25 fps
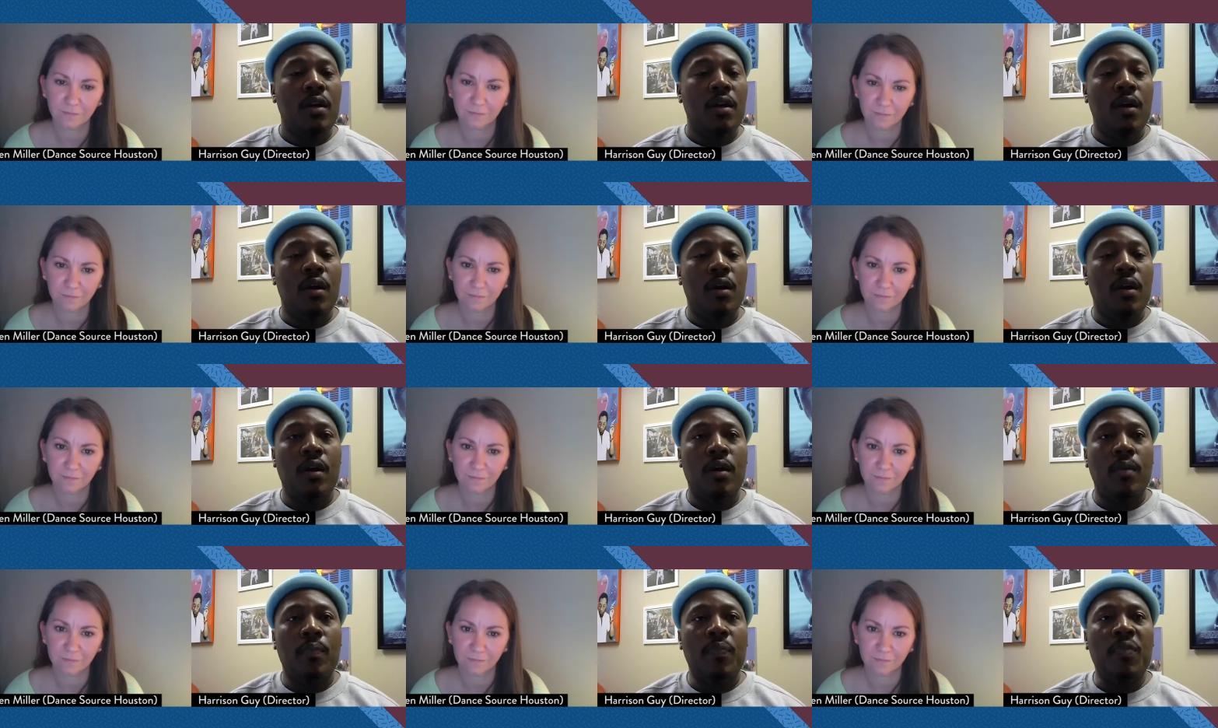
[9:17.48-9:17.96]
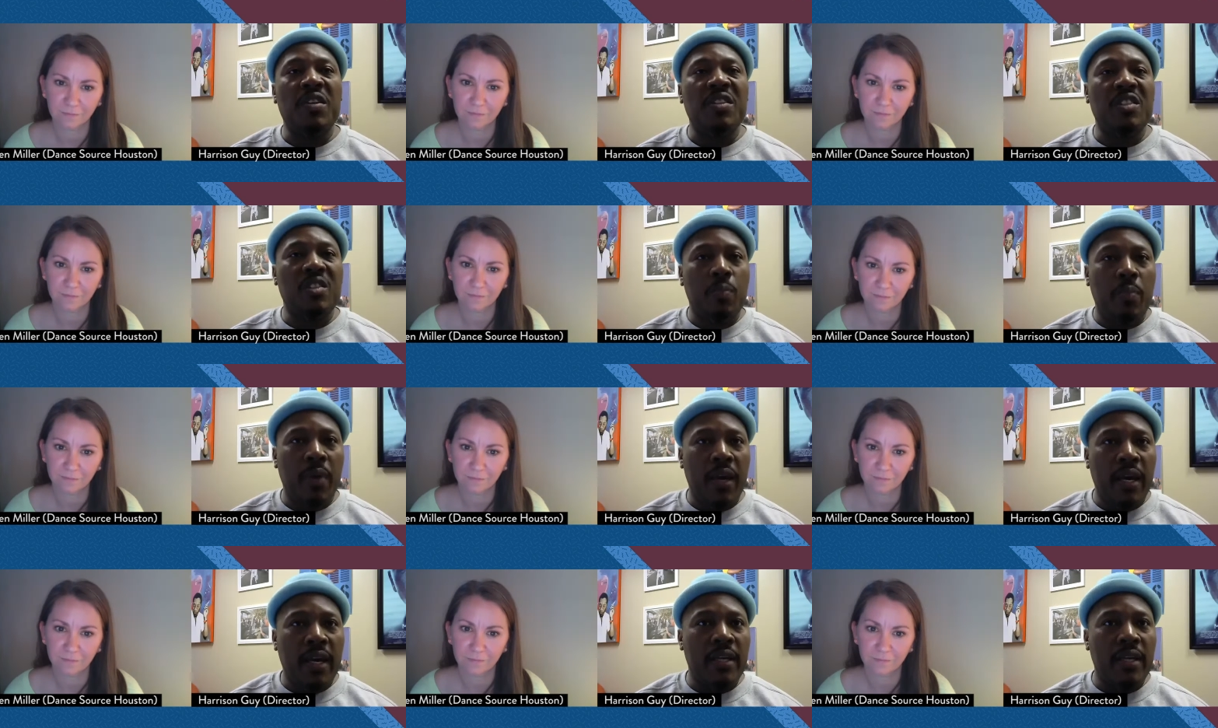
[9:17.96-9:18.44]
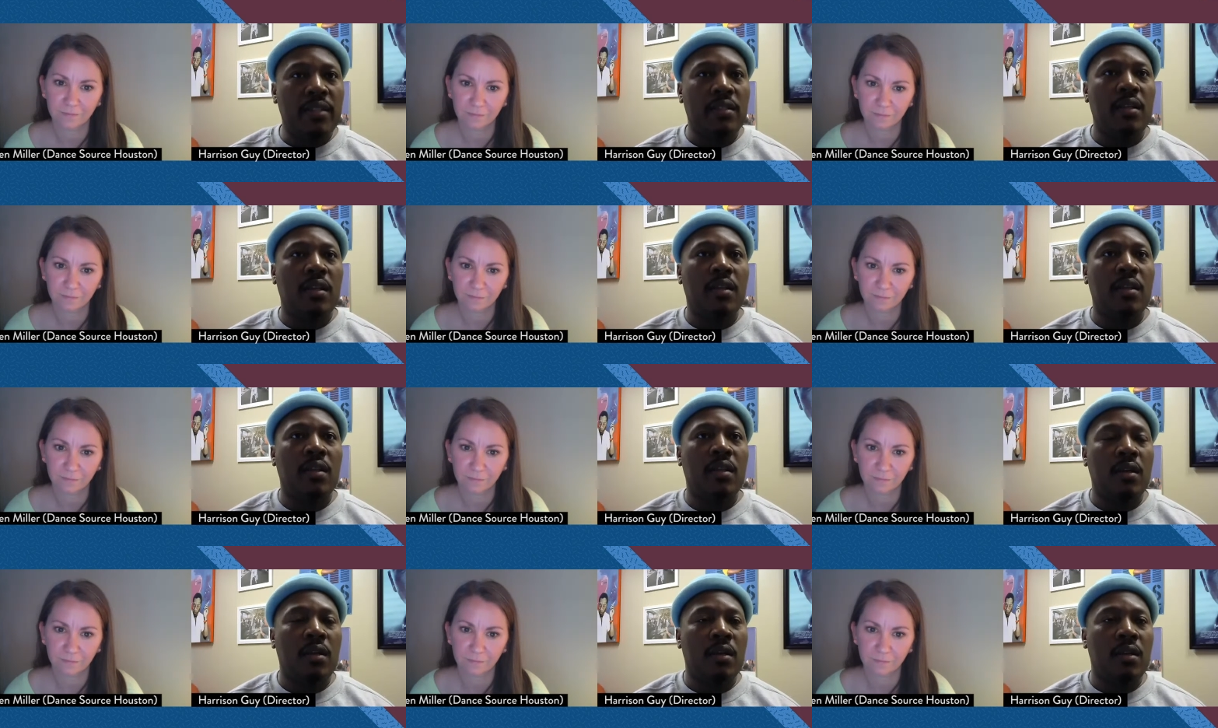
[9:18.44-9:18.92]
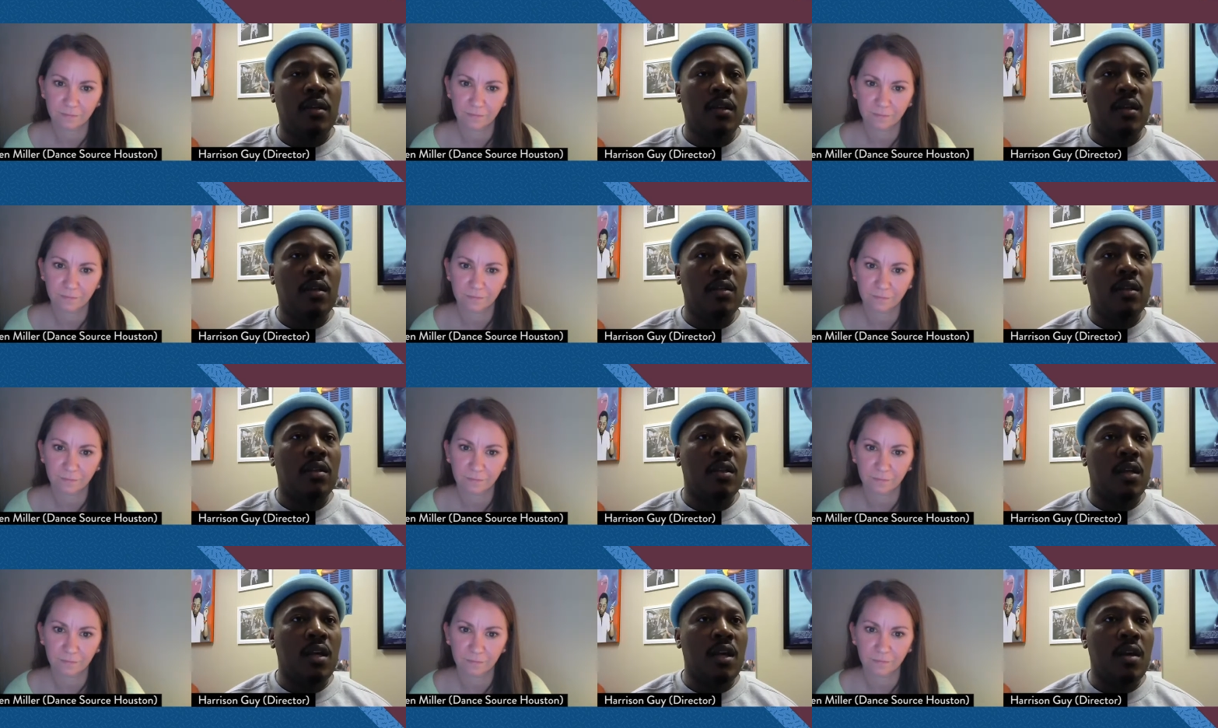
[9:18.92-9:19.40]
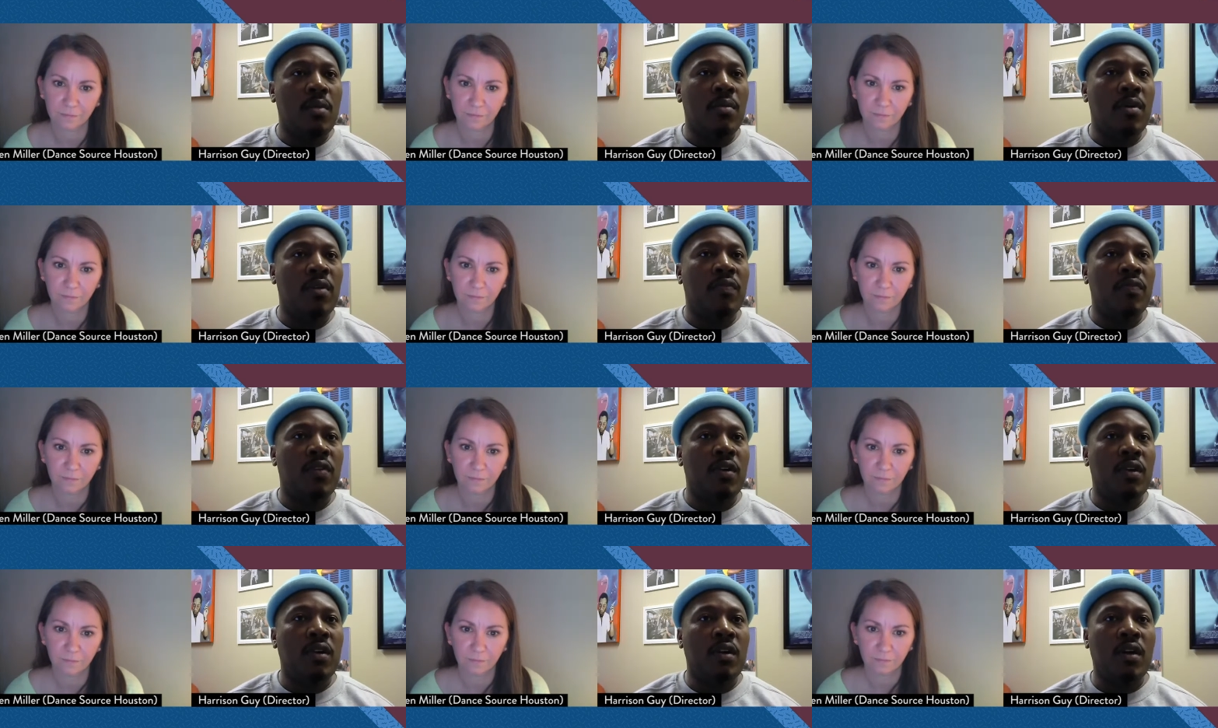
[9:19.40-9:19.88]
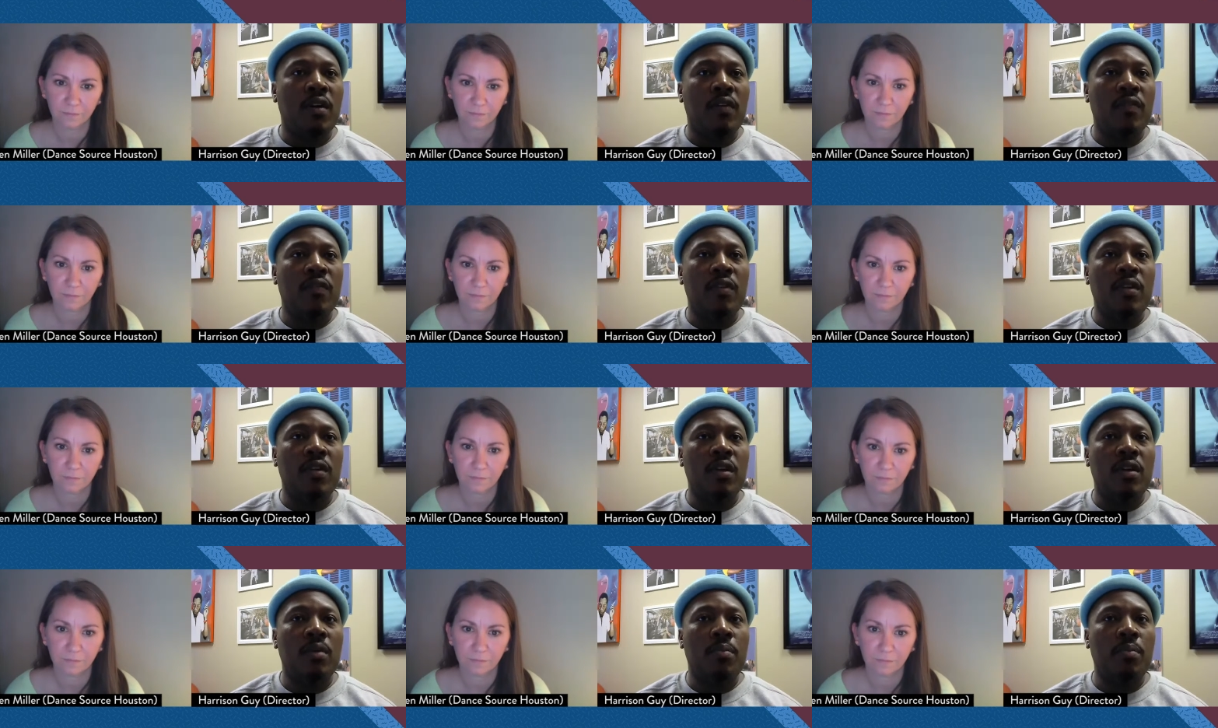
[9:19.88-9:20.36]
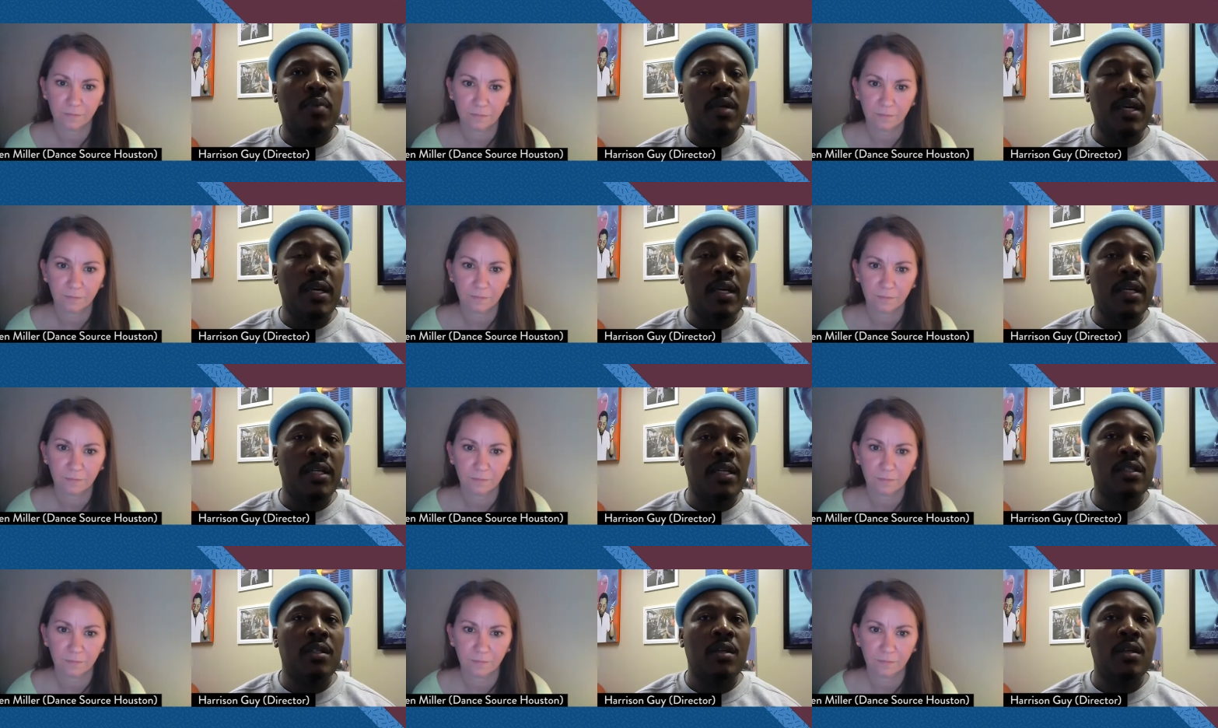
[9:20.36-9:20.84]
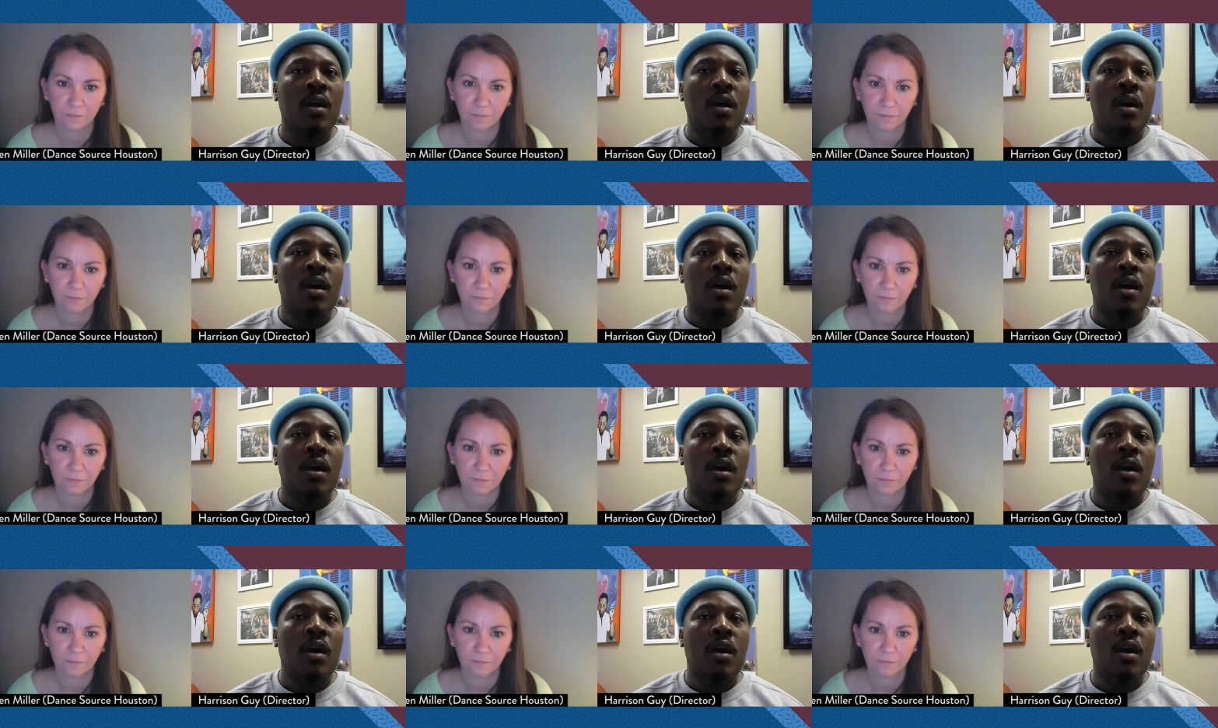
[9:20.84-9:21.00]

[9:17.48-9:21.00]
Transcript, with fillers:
Speaker 1: um, the space and the the theme of the of the piece